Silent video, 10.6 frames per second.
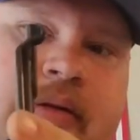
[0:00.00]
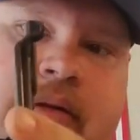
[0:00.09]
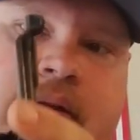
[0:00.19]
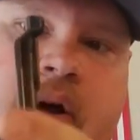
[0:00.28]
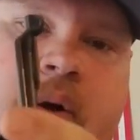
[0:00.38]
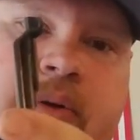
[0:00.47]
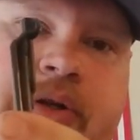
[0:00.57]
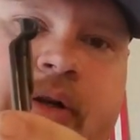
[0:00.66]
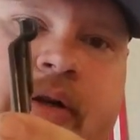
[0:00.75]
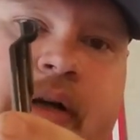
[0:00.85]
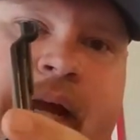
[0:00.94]
the
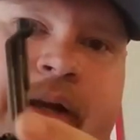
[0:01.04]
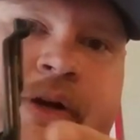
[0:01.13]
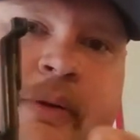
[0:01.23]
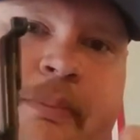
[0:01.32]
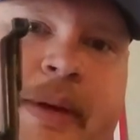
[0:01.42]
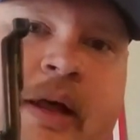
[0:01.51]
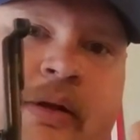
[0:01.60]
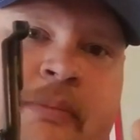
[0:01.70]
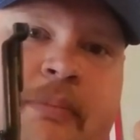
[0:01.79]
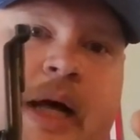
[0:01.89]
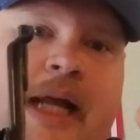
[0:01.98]
holster and your belt
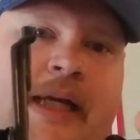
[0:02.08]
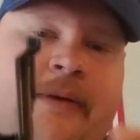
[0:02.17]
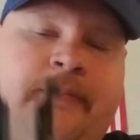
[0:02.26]
and body,